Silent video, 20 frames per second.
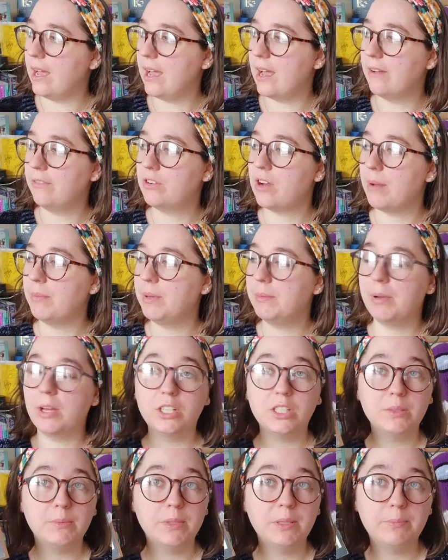I have Crime and
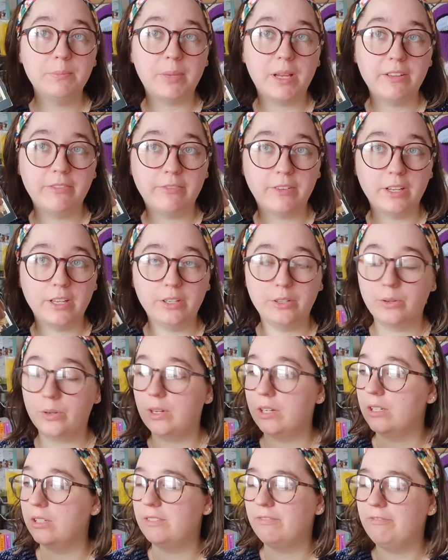Punishment by
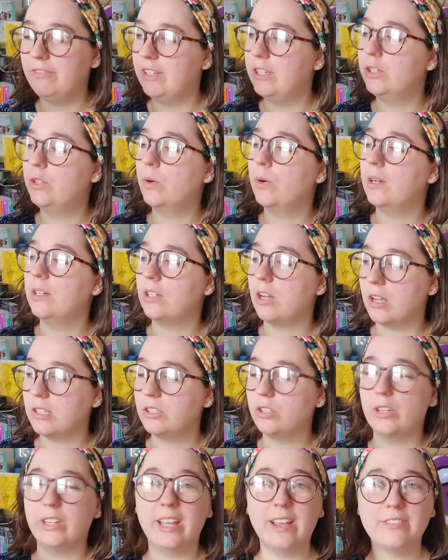Fyodor, Fyodor
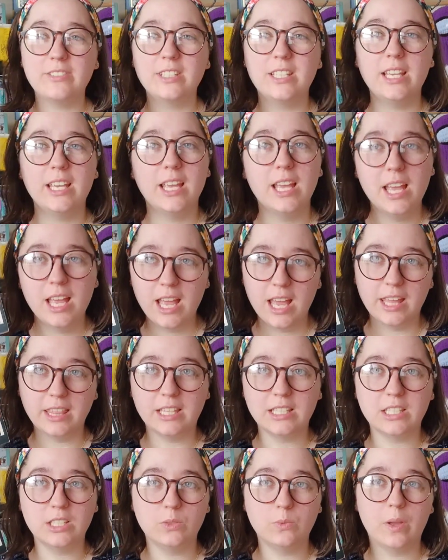Dostoevsky,
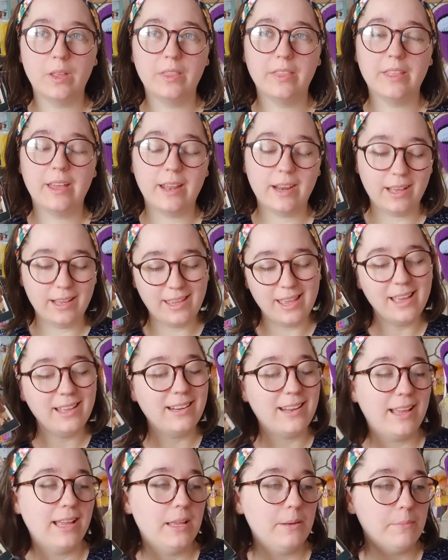and this is one that,
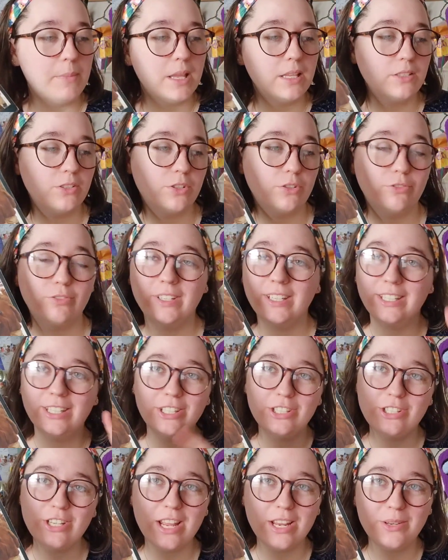again, I had meant to
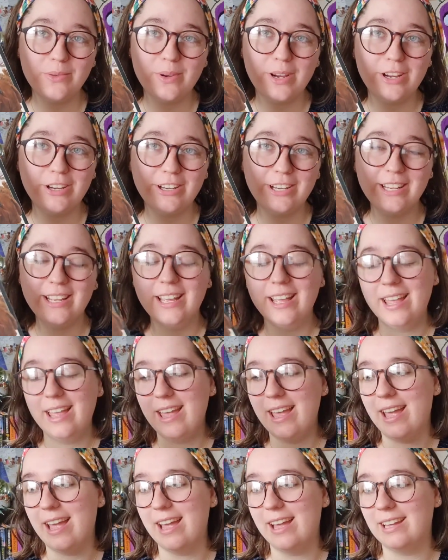read in January,
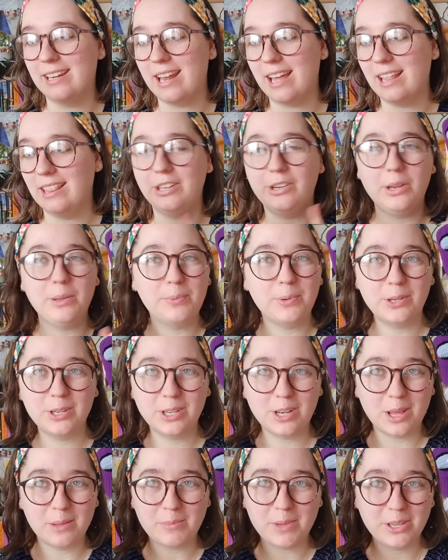and I literally put
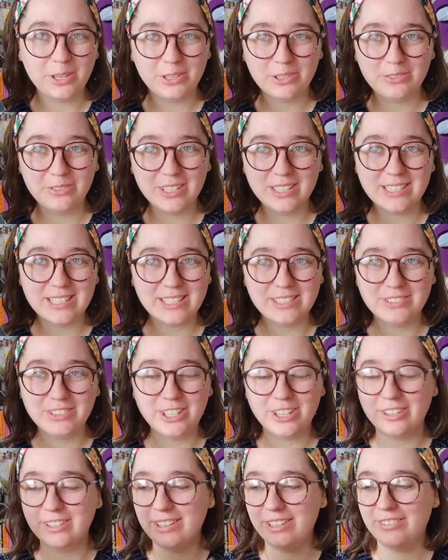it on my Goodreads as
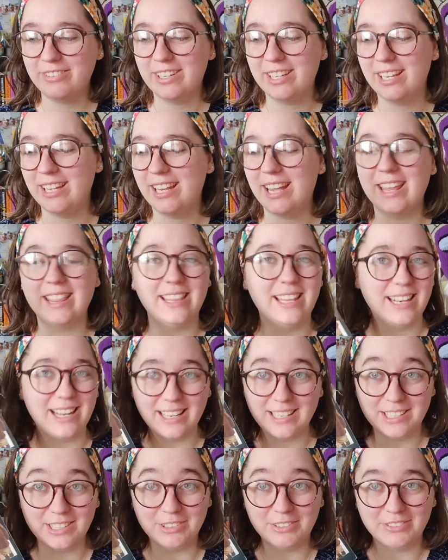currently reading, and then
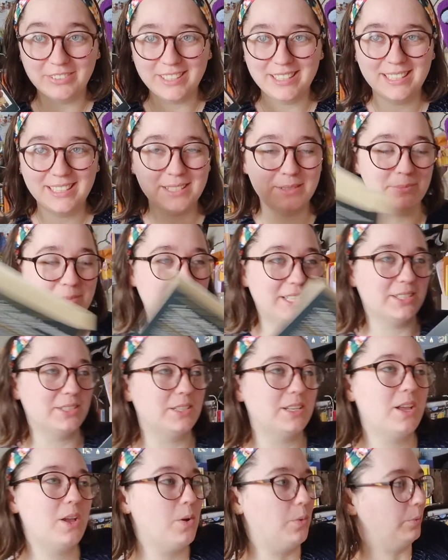I didn't read it
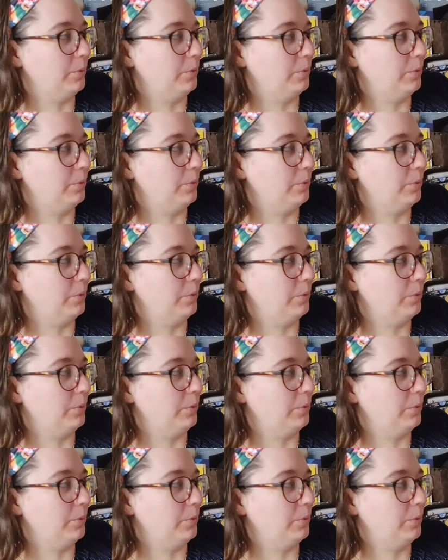because